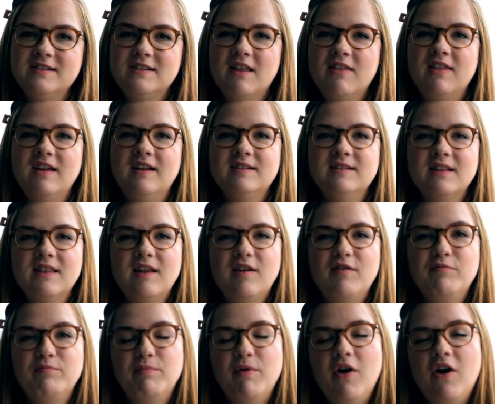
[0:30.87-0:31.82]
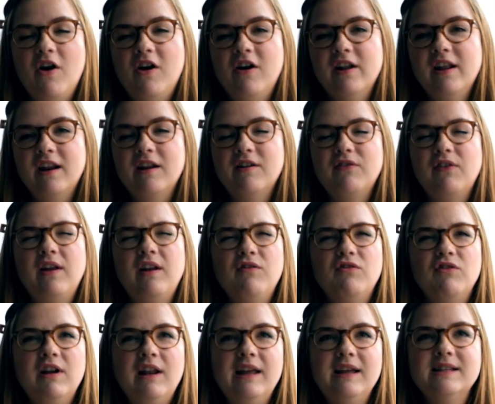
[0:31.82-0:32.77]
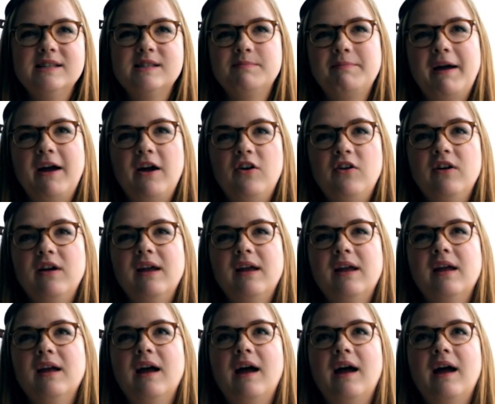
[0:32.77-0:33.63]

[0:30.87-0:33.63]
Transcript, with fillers: the things that they've bought, and I find it really inspiring.